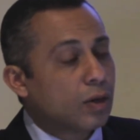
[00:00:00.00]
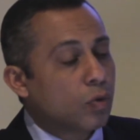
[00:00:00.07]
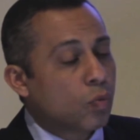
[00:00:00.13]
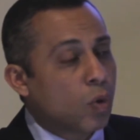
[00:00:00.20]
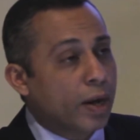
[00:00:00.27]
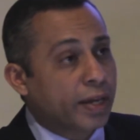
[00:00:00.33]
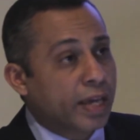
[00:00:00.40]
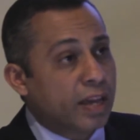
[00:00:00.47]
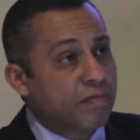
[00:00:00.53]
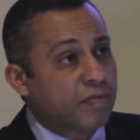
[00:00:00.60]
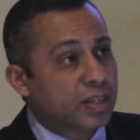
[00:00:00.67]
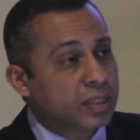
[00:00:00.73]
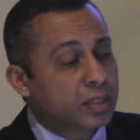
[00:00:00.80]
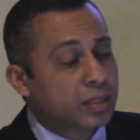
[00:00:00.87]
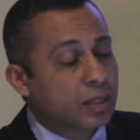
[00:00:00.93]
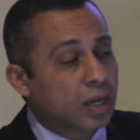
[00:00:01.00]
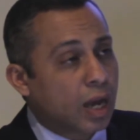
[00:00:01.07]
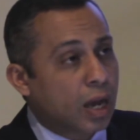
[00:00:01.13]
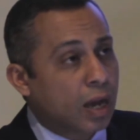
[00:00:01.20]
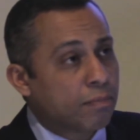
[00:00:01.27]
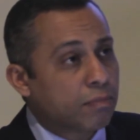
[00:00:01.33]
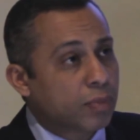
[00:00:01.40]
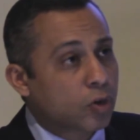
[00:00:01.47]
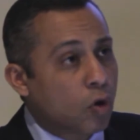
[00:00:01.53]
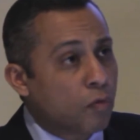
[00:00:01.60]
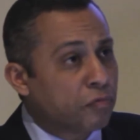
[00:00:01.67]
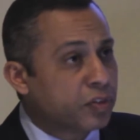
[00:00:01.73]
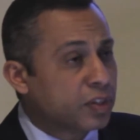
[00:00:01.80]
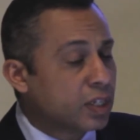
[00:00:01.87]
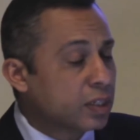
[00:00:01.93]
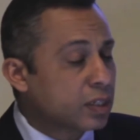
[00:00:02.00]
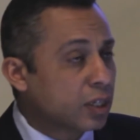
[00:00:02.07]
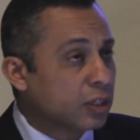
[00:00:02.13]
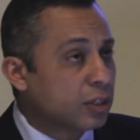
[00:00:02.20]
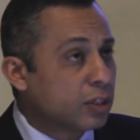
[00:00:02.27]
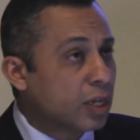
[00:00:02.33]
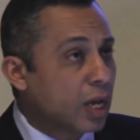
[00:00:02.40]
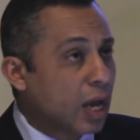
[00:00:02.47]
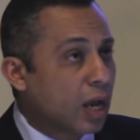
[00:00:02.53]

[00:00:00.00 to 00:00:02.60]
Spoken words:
What gave us confidence in